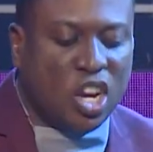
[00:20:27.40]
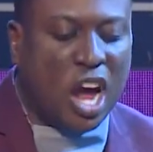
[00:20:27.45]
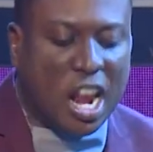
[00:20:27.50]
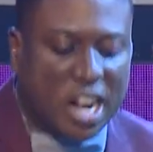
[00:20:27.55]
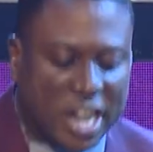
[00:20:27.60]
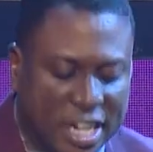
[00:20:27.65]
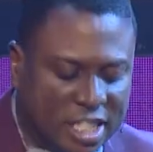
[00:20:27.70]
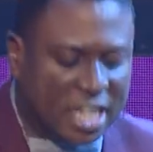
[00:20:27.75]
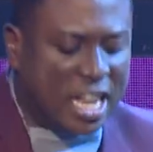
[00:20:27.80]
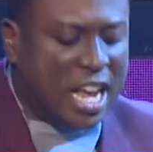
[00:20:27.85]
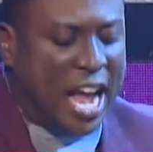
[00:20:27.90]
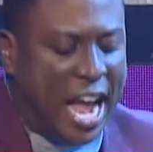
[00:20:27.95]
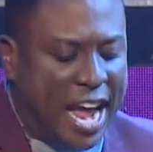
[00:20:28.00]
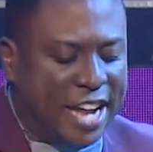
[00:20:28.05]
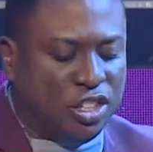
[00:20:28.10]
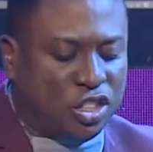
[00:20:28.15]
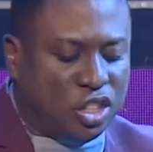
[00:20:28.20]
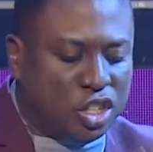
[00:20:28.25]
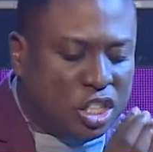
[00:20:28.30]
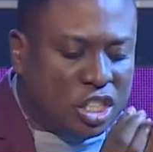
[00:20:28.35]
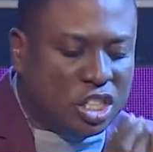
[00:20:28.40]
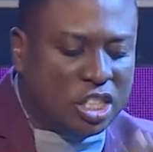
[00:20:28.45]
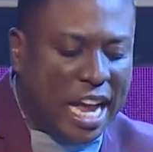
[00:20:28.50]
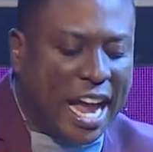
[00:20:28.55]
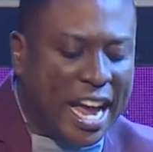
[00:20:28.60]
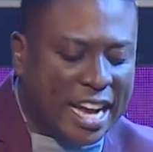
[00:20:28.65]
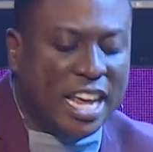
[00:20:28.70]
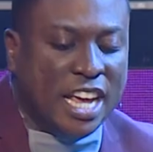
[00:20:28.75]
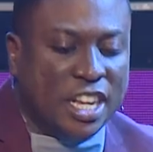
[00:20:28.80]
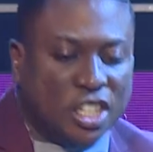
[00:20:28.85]
talent, and she
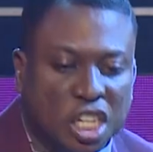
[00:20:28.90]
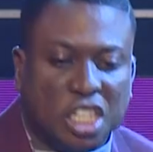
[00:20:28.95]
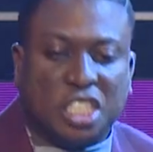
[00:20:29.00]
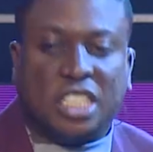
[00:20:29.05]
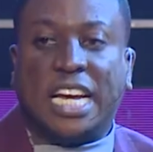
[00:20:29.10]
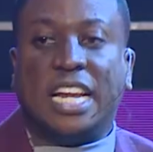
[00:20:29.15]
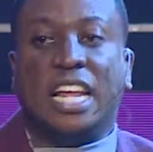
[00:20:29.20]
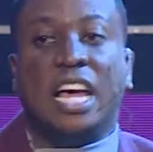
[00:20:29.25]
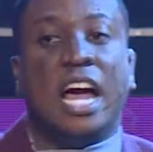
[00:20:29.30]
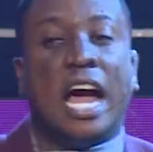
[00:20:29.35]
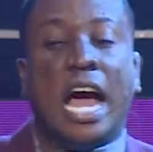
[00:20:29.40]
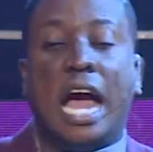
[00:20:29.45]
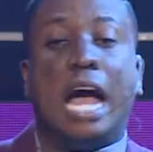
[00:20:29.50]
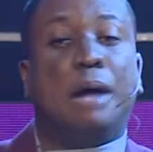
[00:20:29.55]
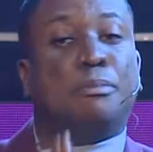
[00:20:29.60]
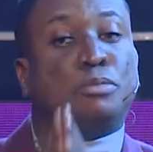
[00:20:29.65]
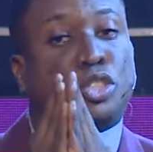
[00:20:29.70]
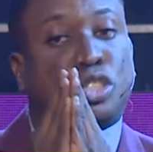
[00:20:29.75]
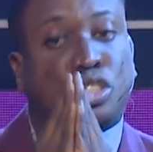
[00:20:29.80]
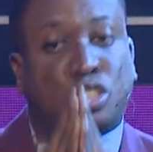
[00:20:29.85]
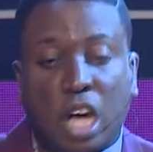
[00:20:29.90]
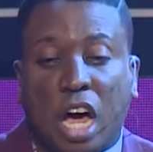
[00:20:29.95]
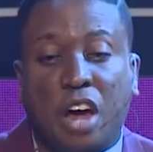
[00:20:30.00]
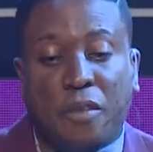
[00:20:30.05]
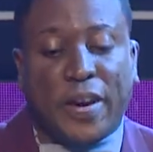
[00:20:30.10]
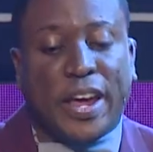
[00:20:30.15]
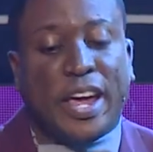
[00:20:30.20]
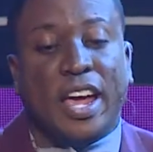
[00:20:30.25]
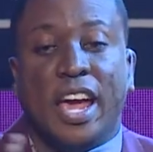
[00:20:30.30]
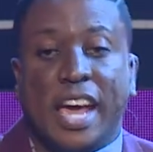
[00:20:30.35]
said, I'm
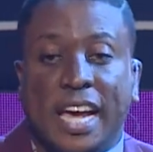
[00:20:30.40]
sorry.